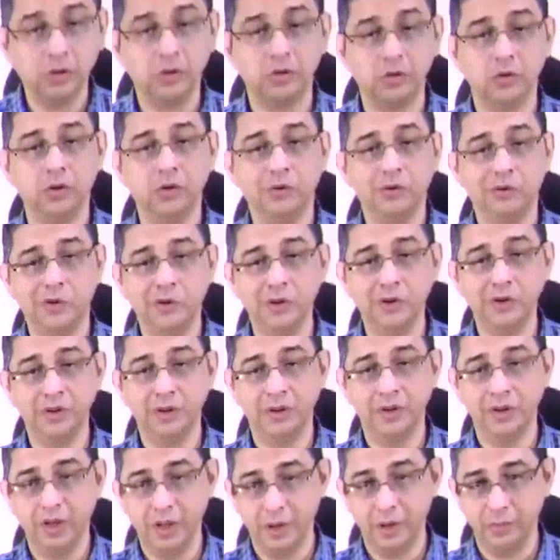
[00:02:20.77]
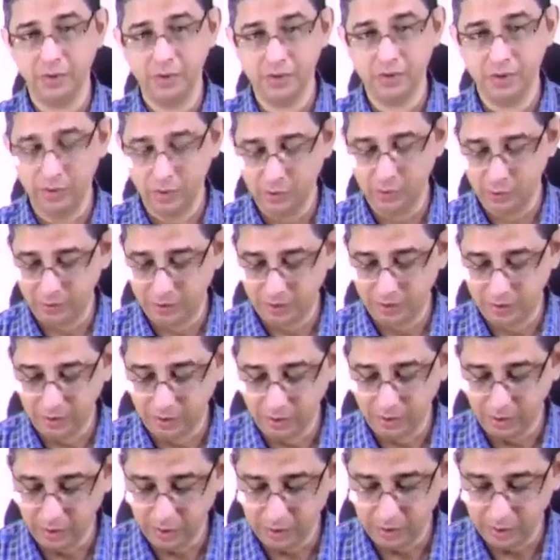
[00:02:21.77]
The third thing that happens in this
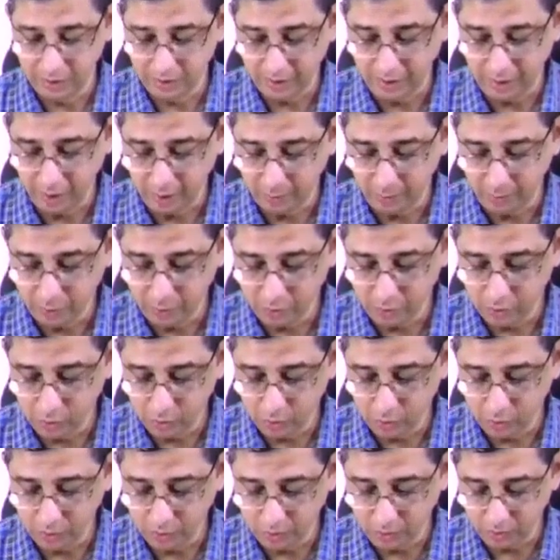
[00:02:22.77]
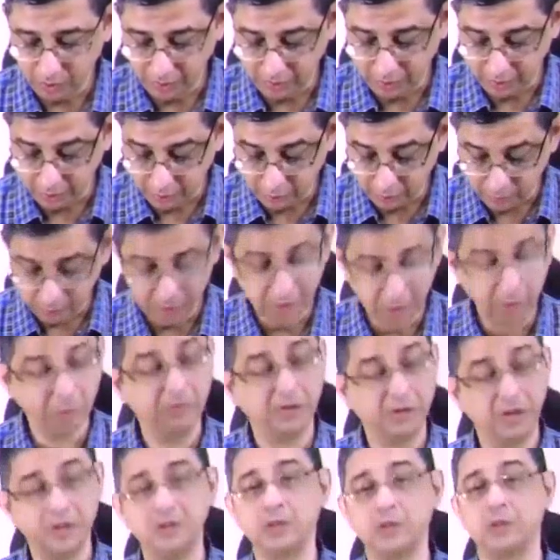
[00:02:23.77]
patient is damage to the, and that would sound
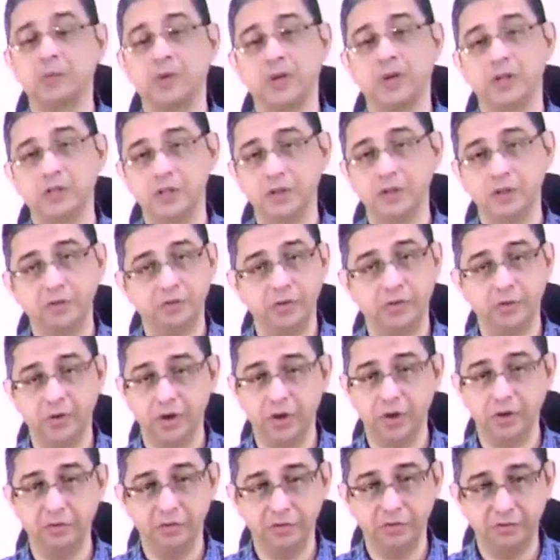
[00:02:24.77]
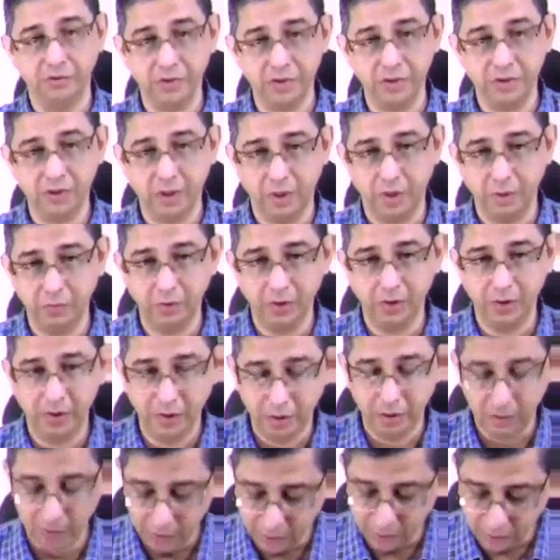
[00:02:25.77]
very surprising if you're reading for first time,
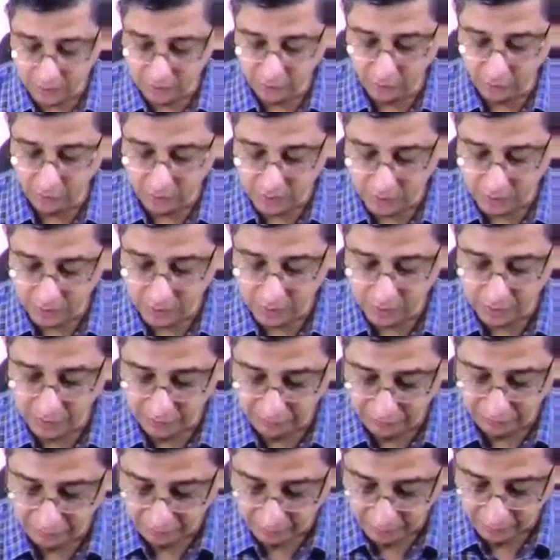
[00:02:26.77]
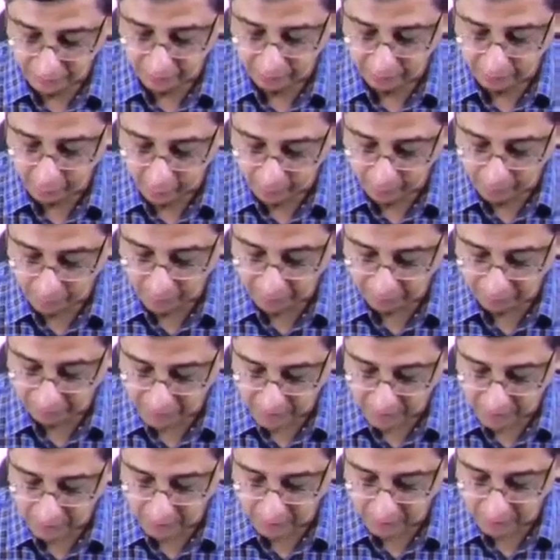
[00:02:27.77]
this causes a proper
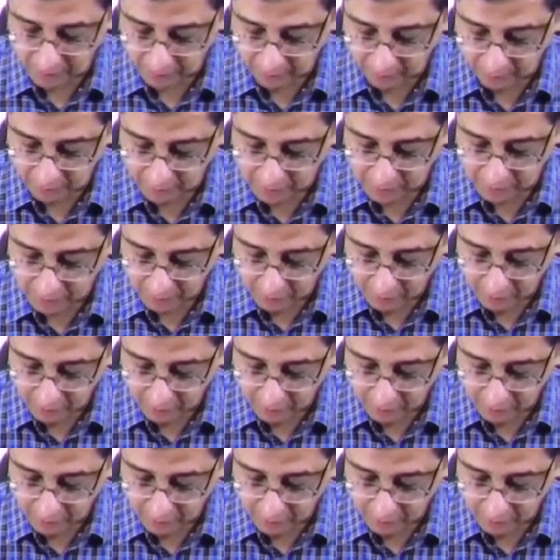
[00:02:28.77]
physical damage.